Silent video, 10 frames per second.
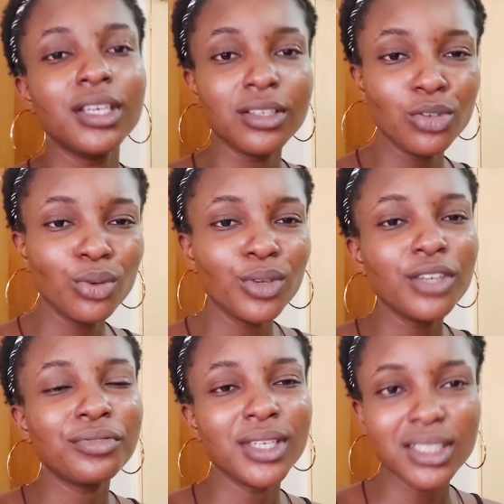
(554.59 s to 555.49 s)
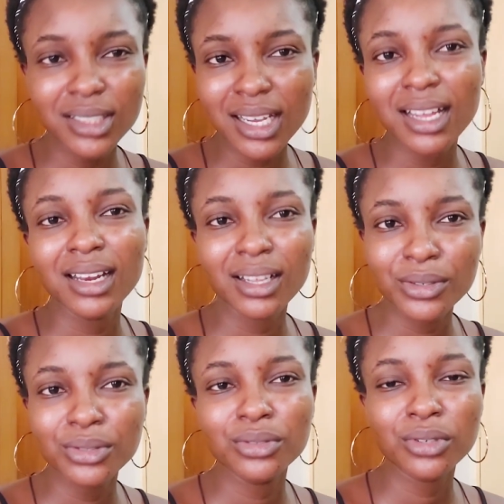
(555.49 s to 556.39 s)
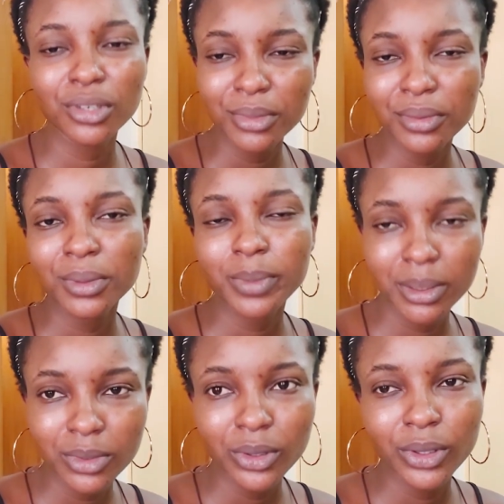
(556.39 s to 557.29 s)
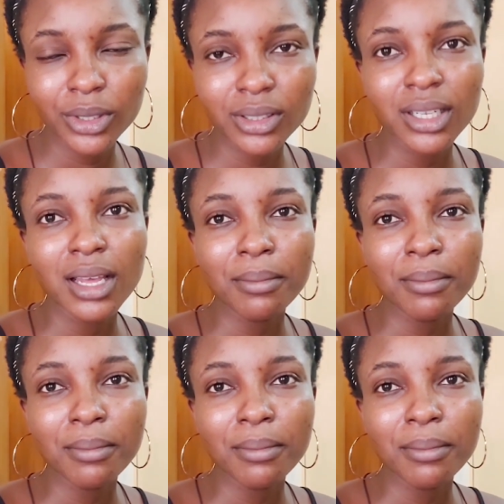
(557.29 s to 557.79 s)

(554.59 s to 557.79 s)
India allows you to come in with palm oil.